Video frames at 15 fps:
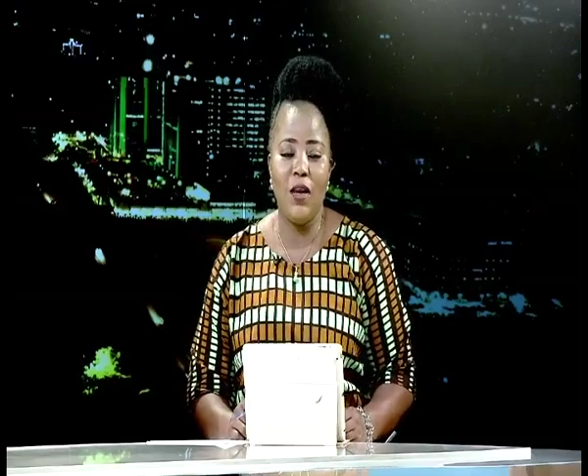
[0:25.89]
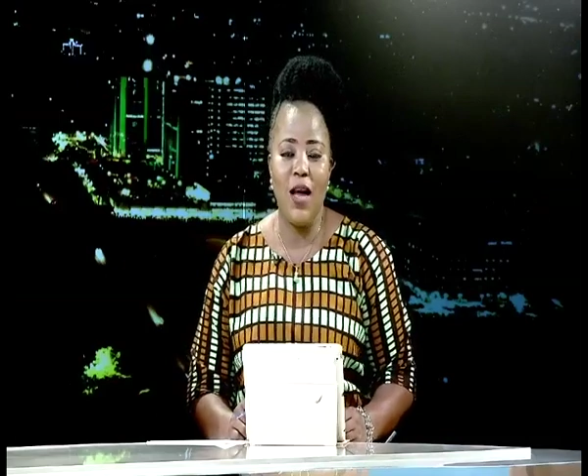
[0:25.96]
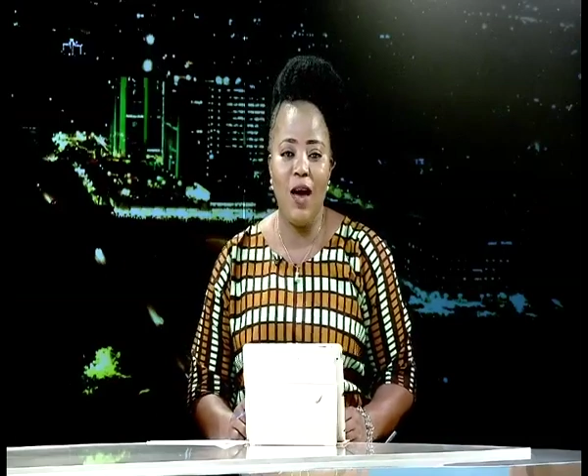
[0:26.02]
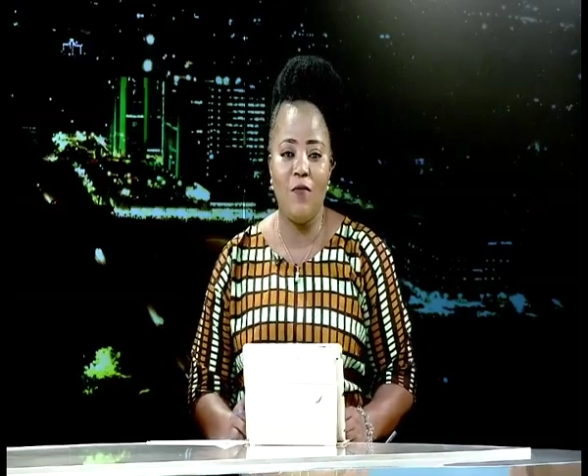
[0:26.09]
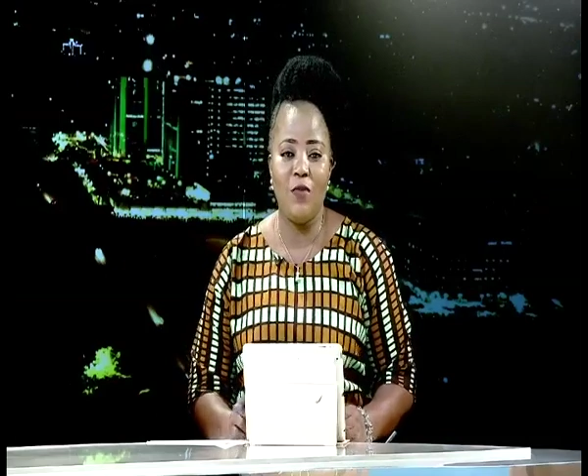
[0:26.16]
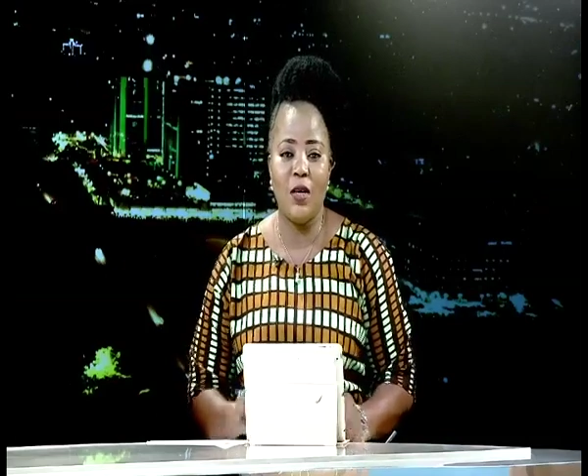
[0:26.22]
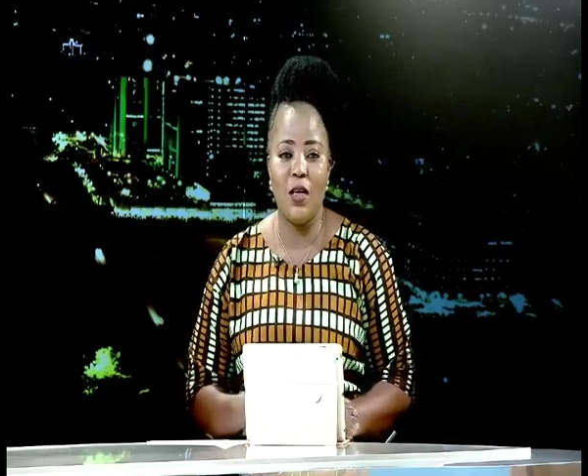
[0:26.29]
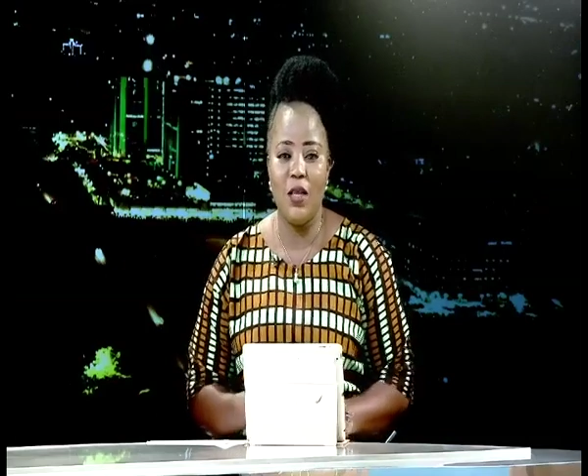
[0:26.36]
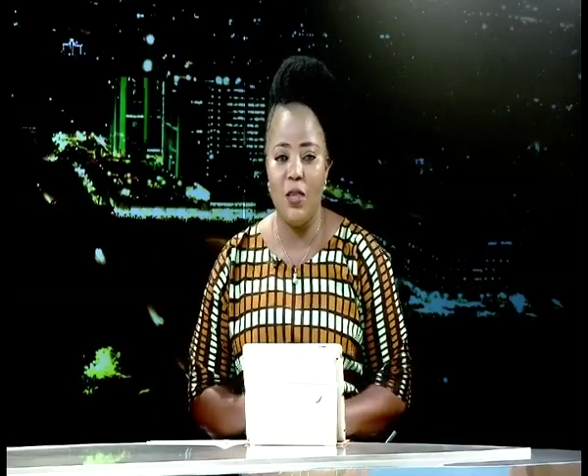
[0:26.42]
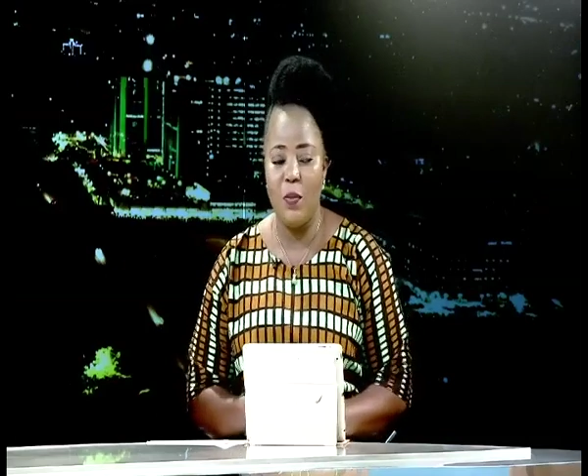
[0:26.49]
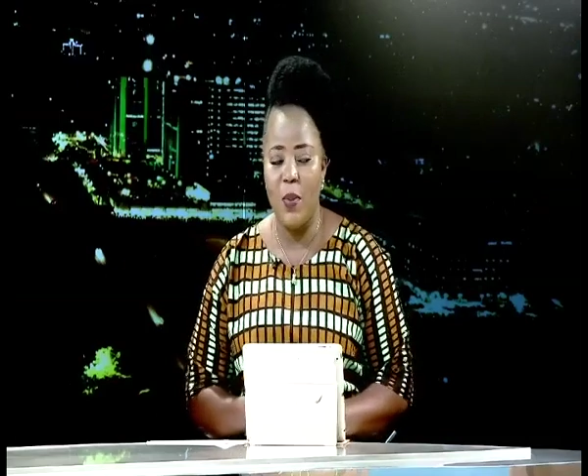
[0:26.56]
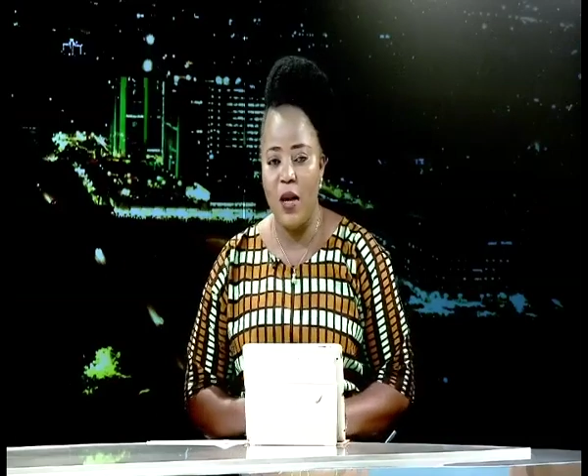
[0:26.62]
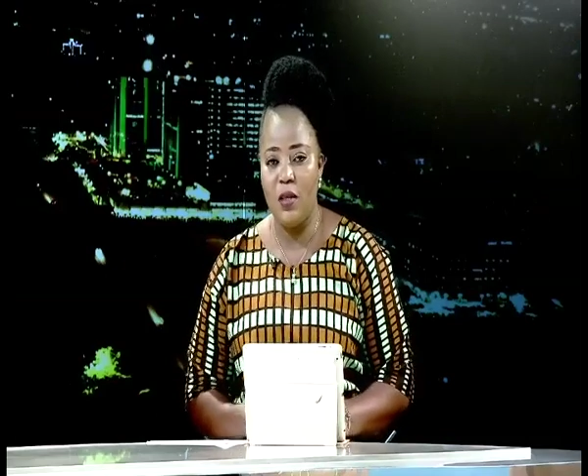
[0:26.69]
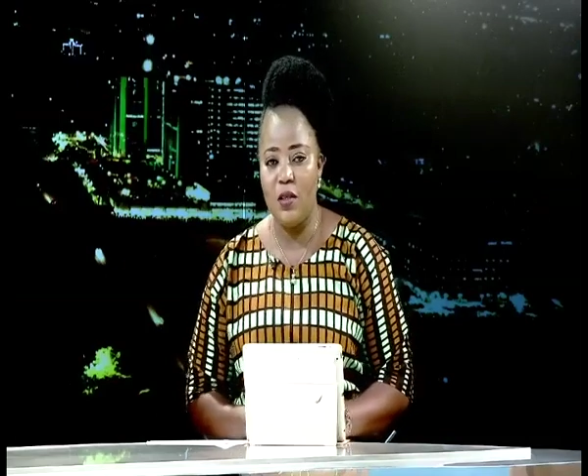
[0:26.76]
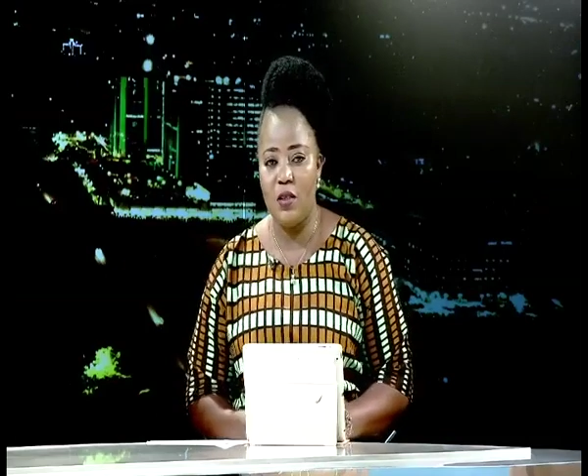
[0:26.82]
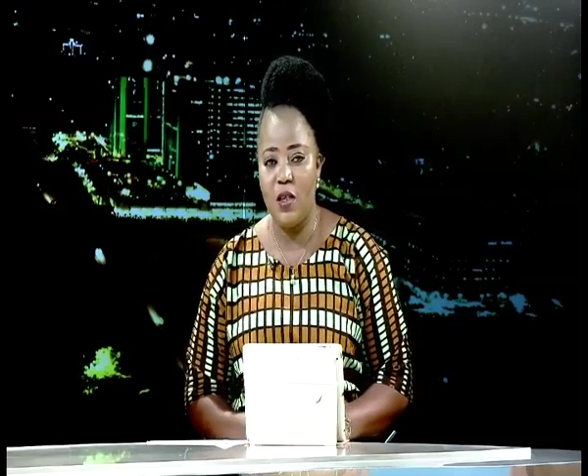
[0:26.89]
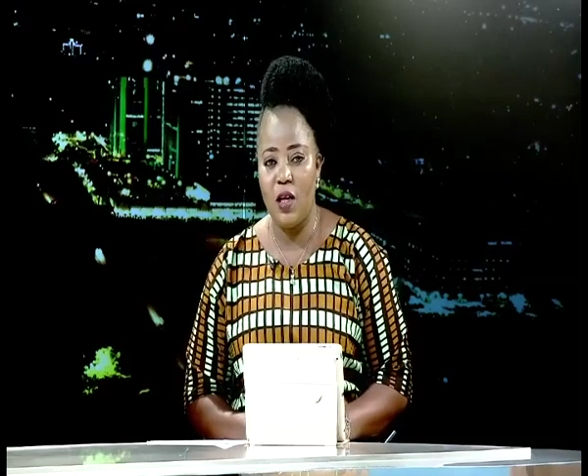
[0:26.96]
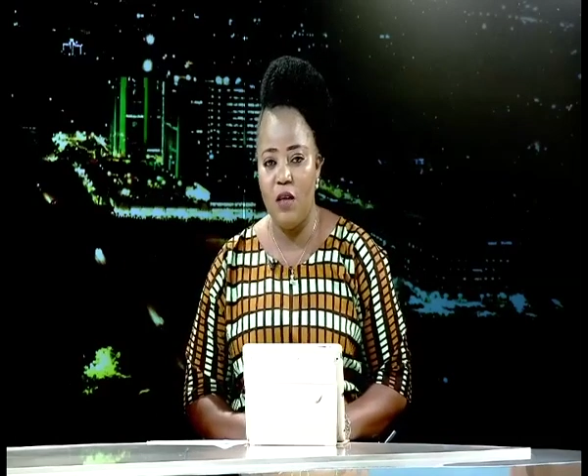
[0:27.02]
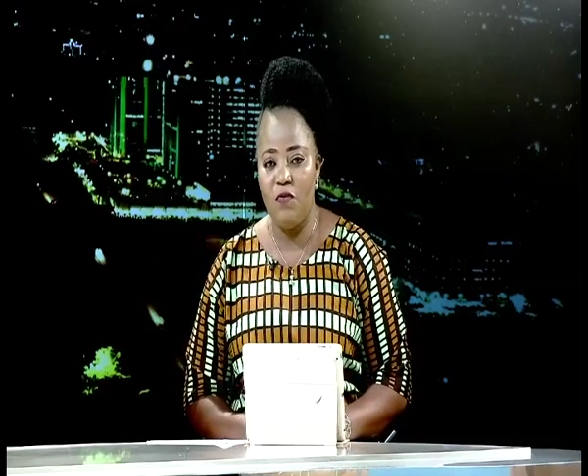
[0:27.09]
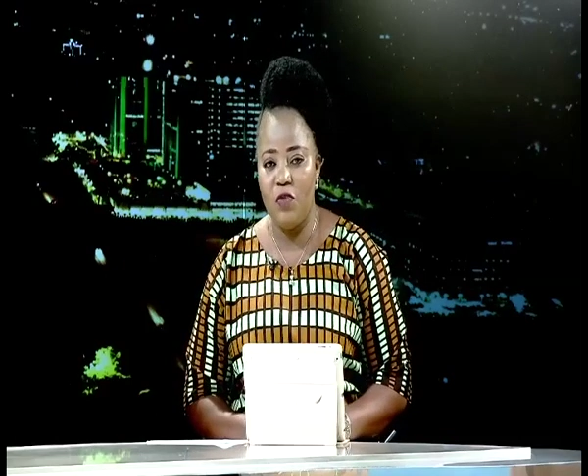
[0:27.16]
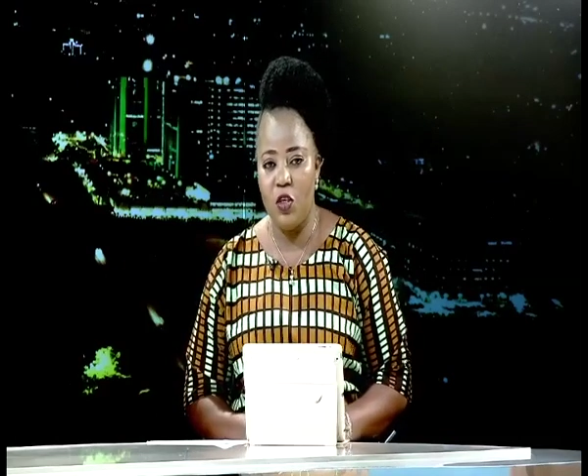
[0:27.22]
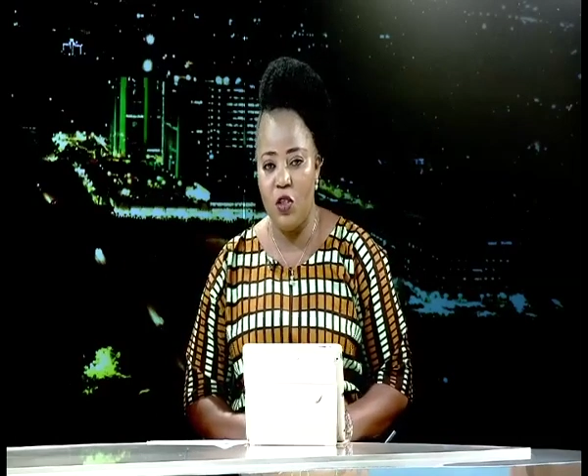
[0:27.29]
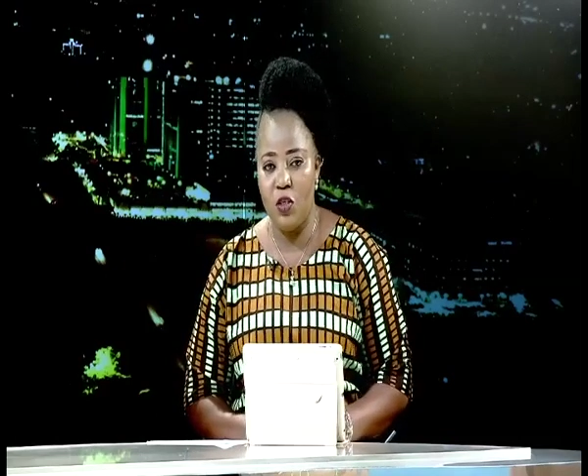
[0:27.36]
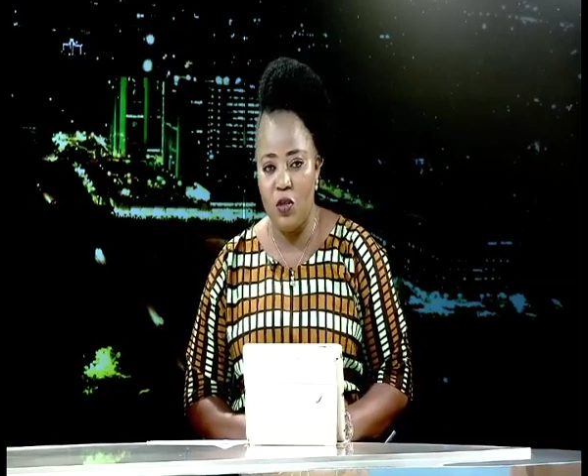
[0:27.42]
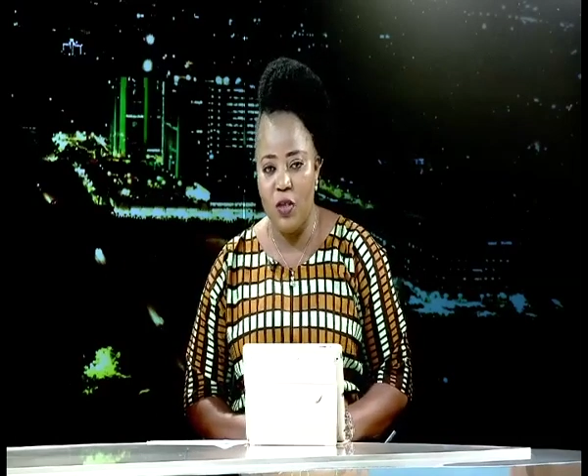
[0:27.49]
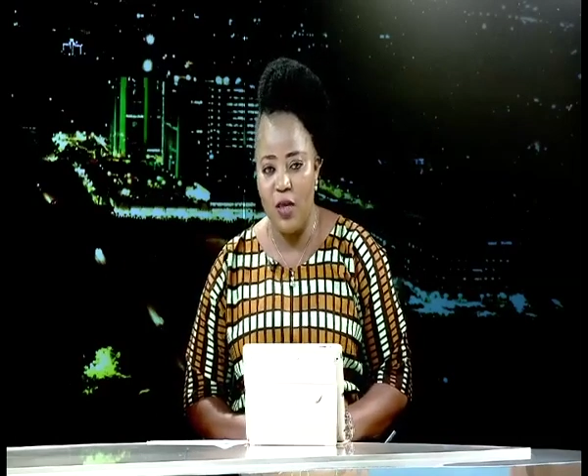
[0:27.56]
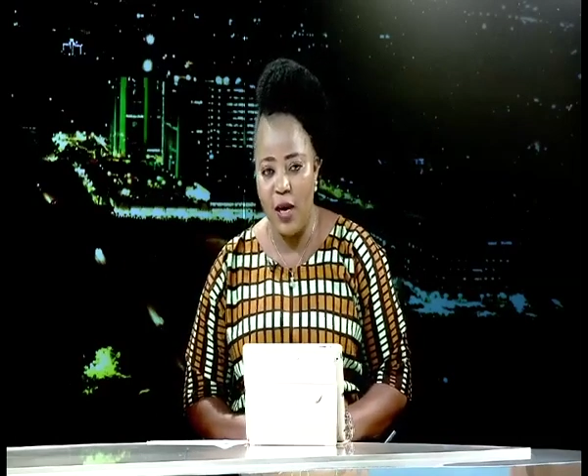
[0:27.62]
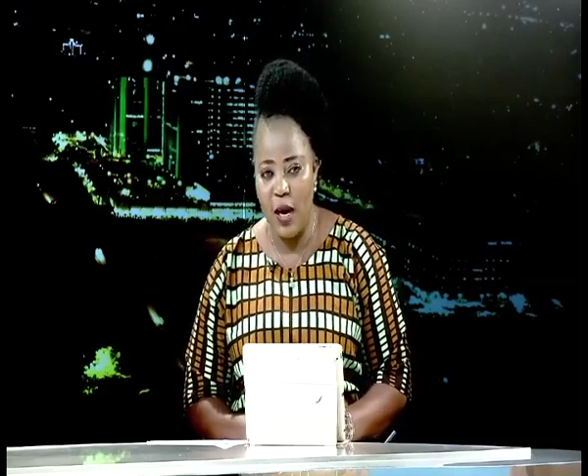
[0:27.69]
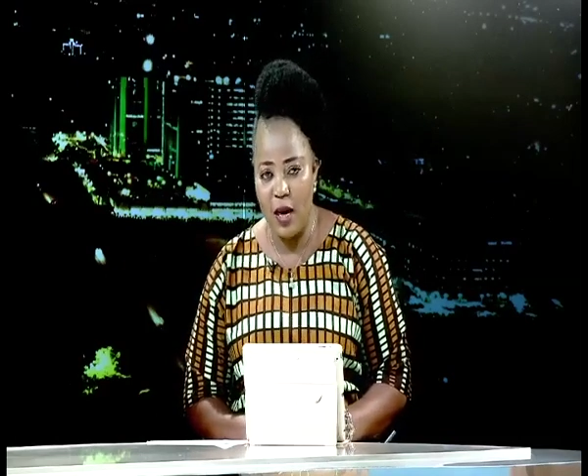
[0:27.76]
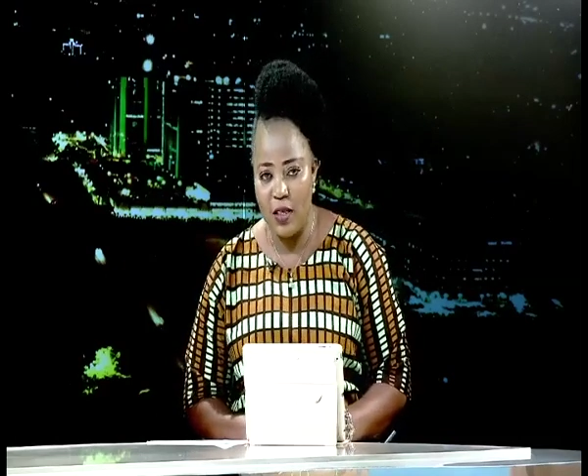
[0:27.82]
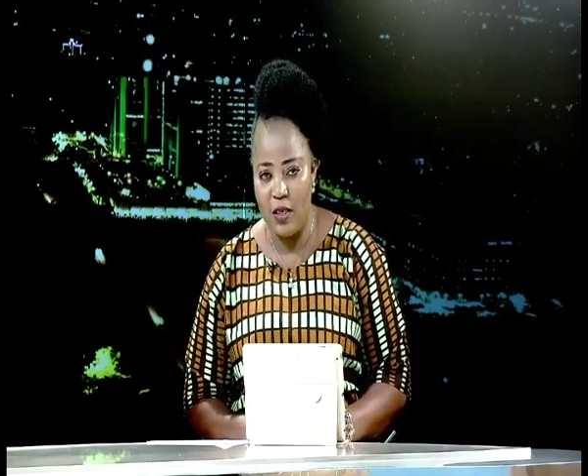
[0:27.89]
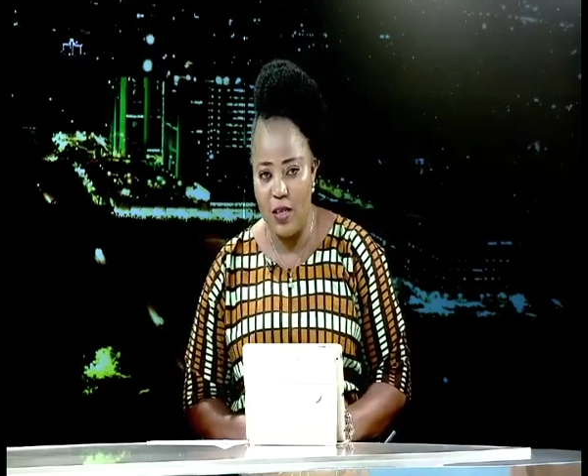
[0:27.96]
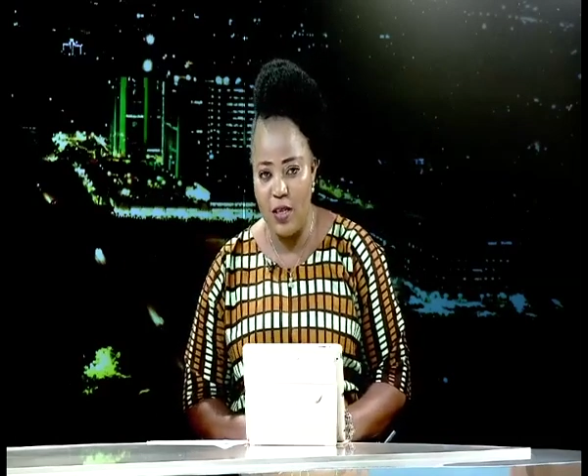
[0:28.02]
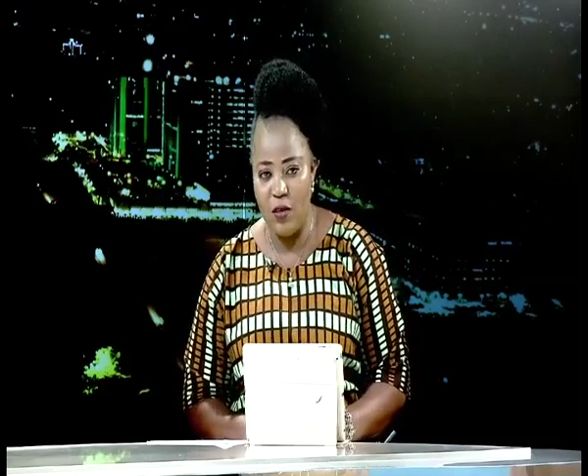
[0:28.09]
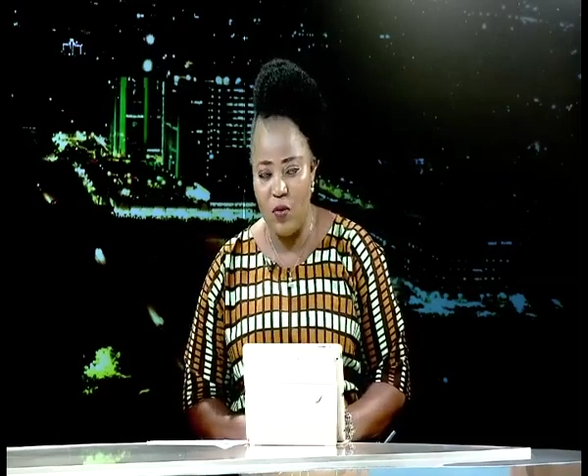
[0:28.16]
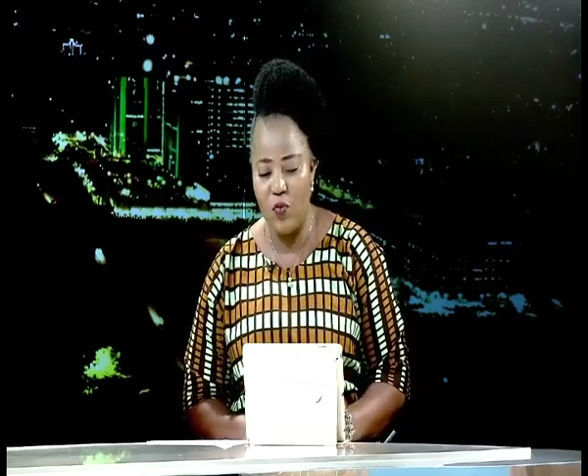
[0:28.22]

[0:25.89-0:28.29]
Africa Independent Television, AIT.